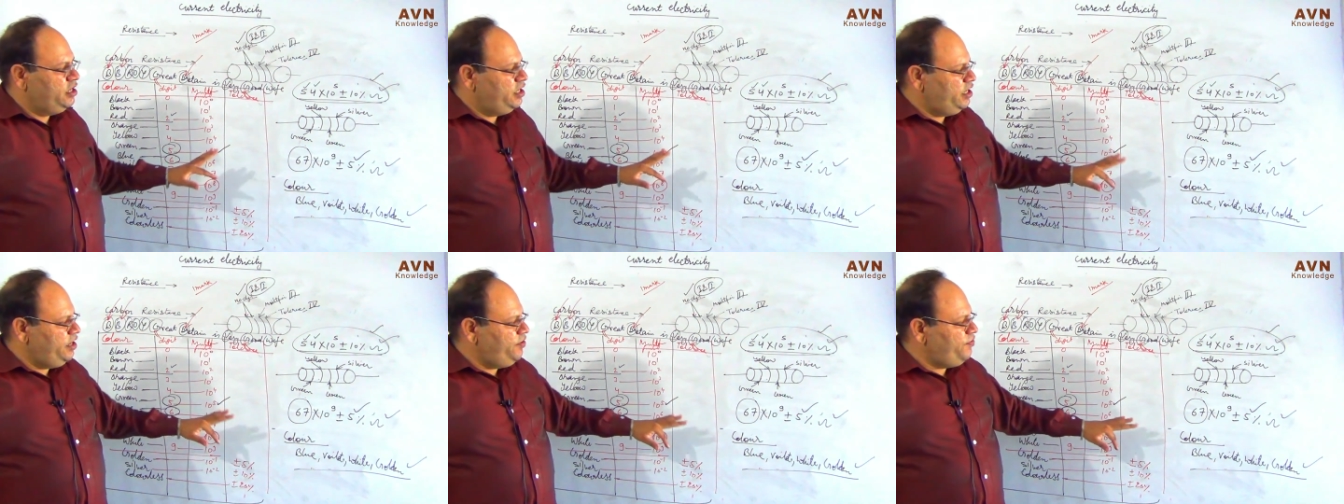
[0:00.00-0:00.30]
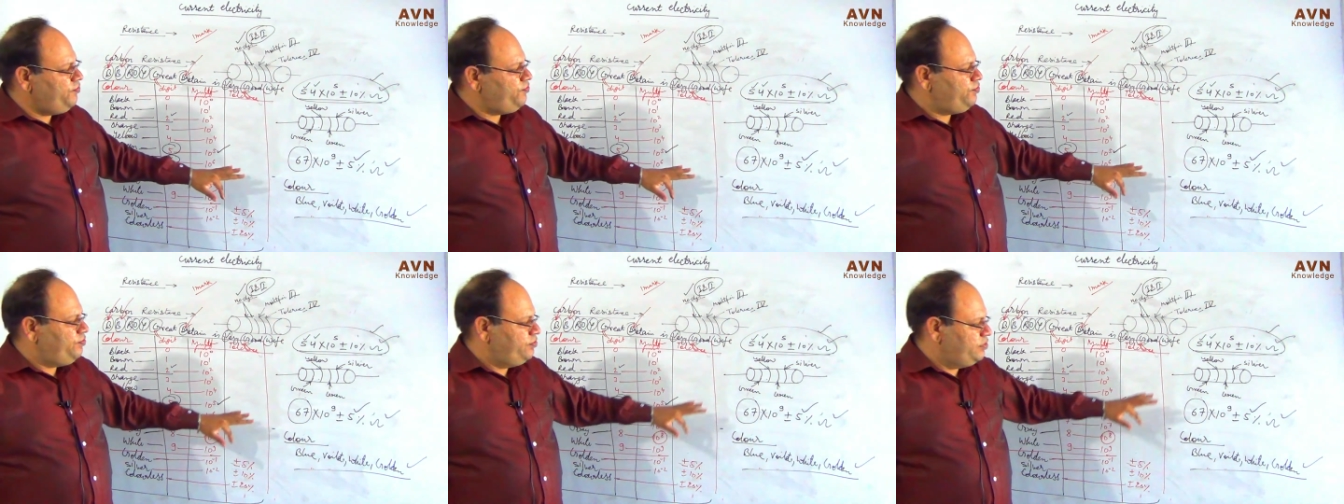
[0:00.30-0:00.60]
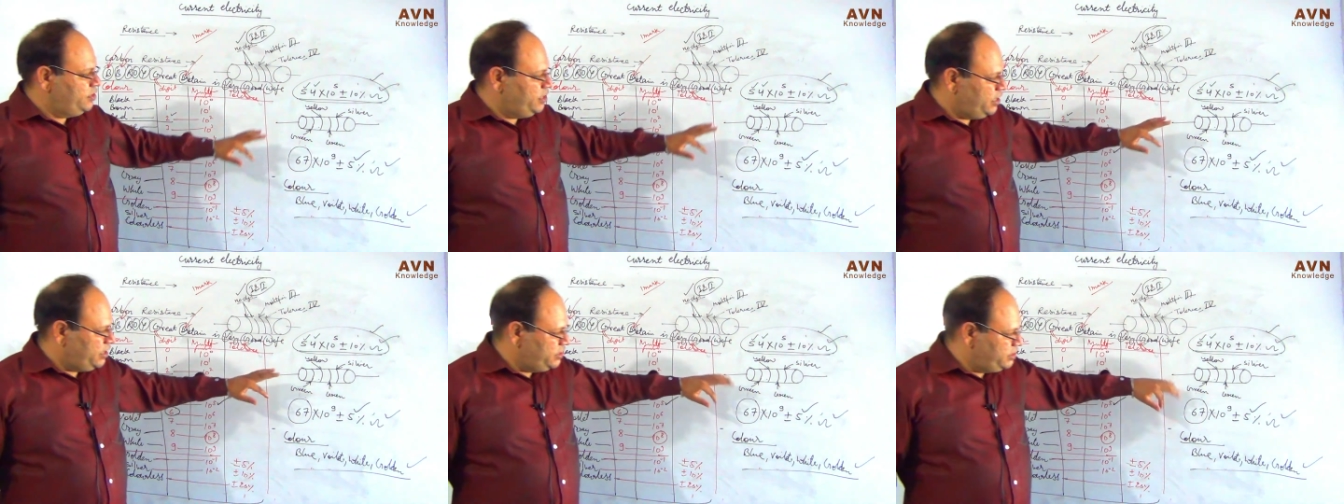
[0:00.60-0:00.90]

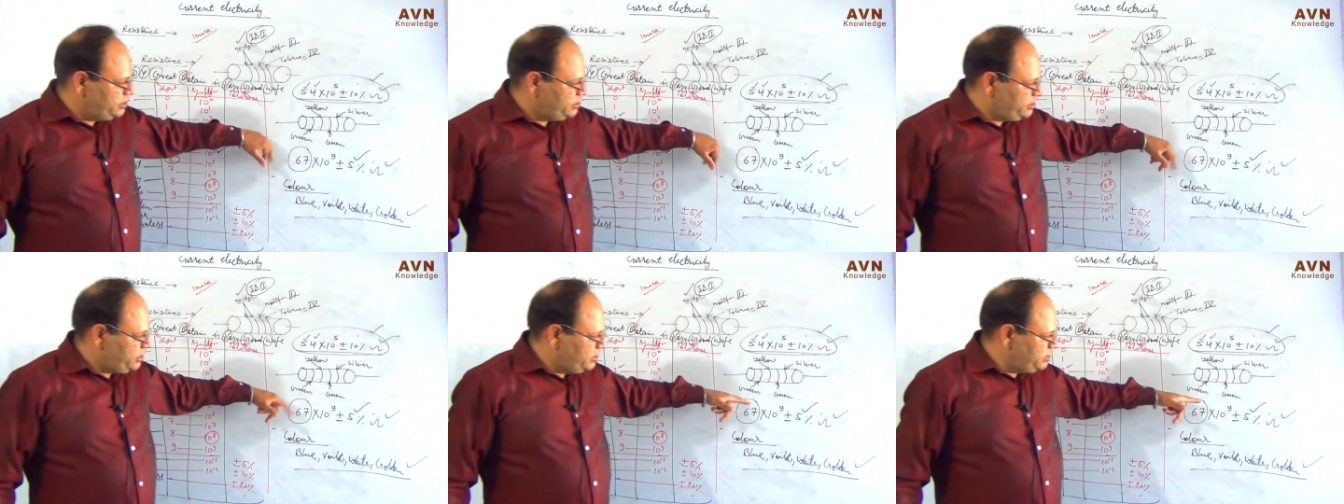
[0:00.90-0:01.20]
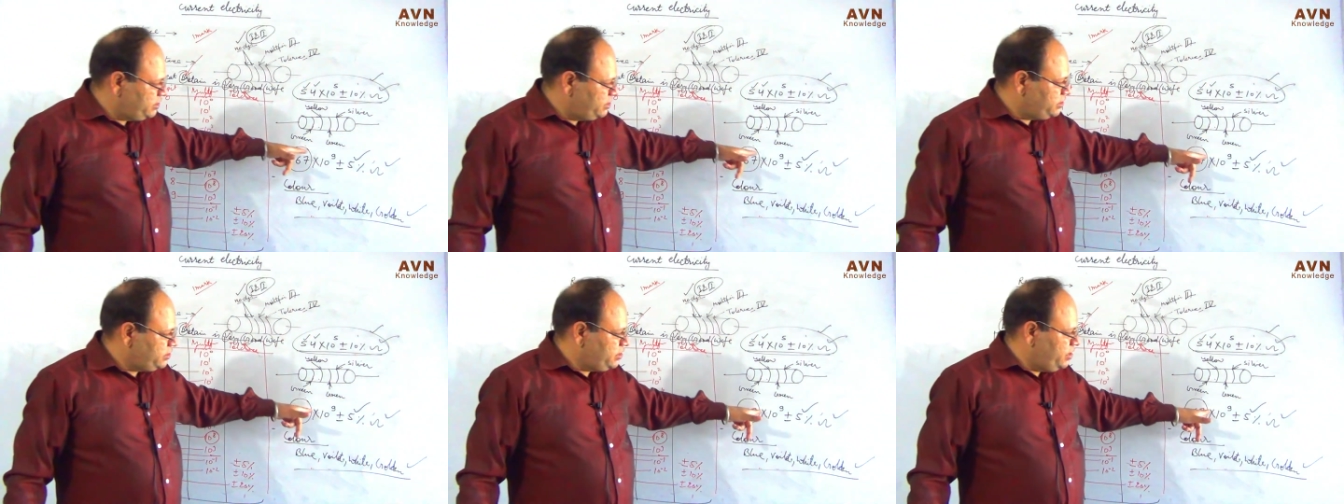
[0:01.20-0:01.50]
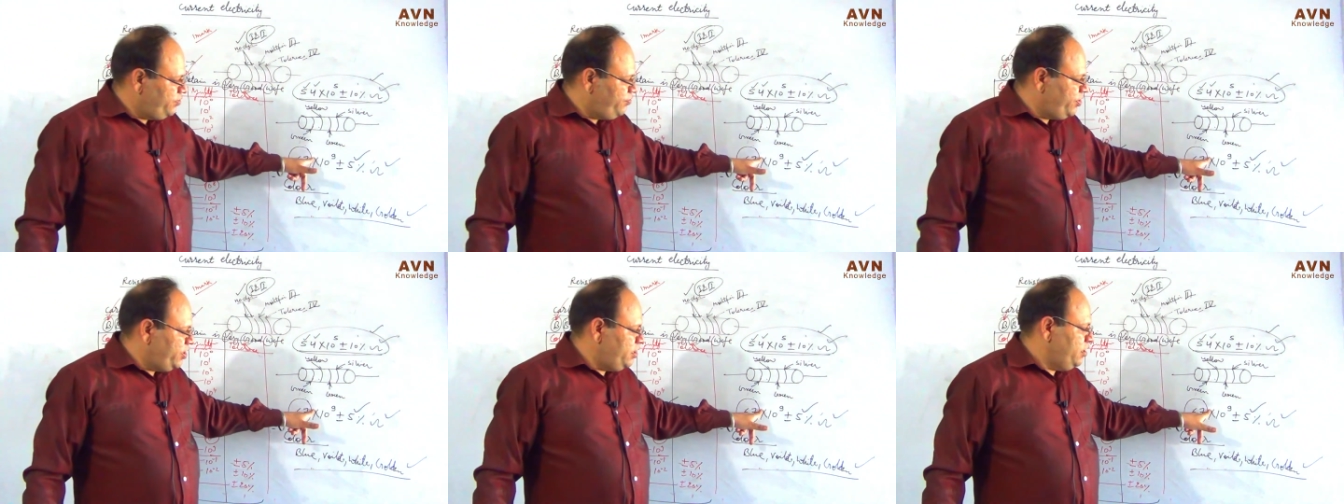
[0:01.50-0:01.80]
If the resistance is
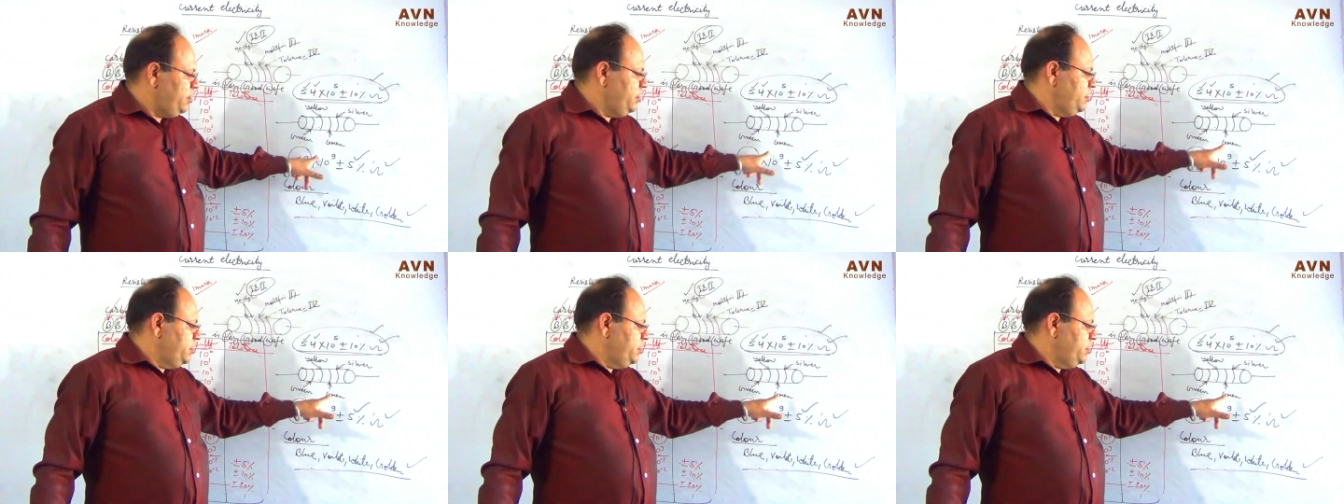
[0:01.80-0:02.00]
given,